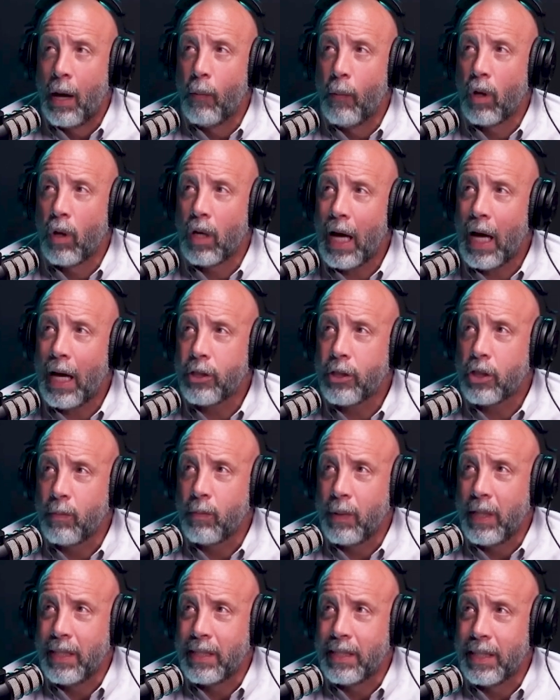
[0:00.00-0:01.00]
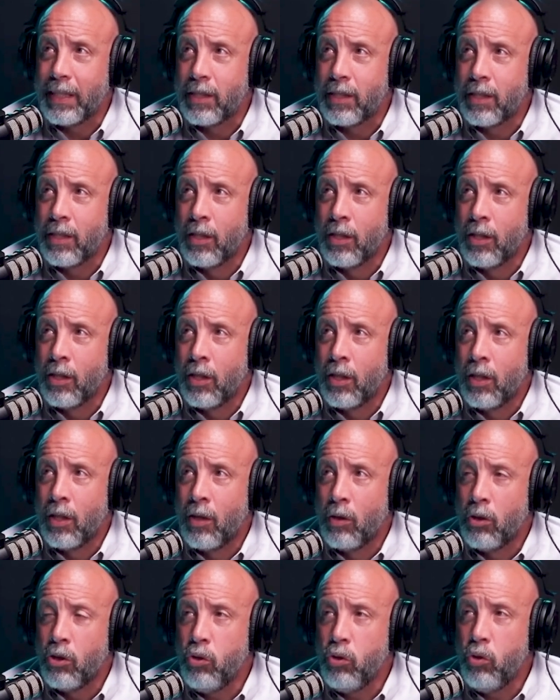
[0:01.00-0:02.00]
And what logic means is
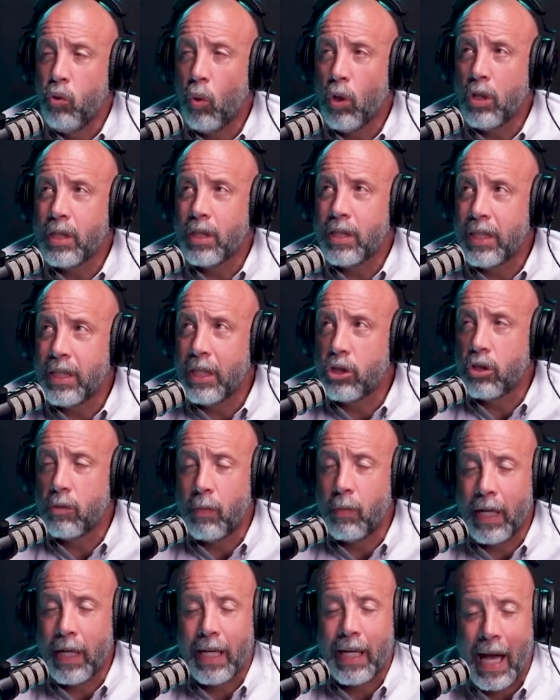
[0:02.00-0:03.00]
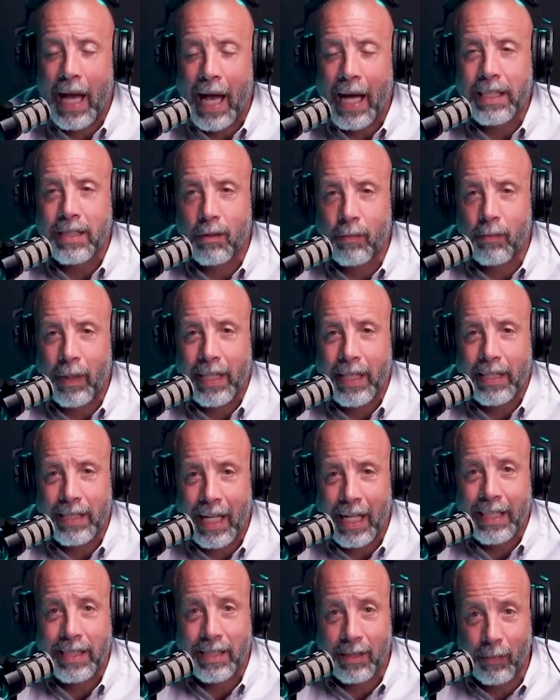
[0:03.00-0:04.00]
your decision-making has to make
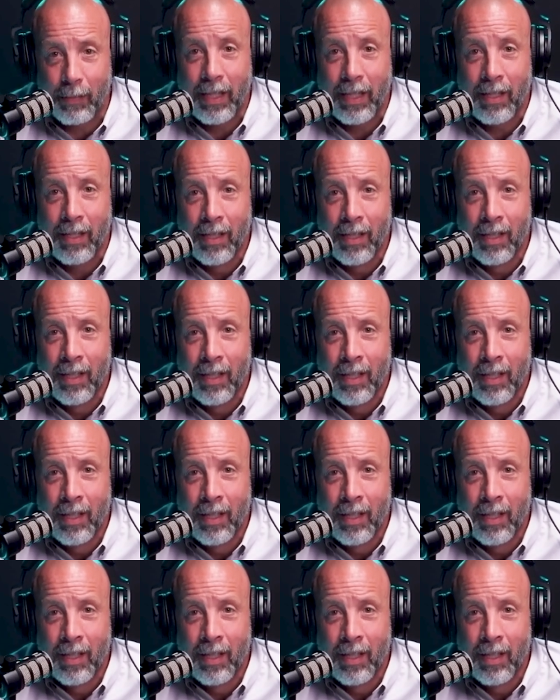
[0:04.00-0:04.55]
sense to me.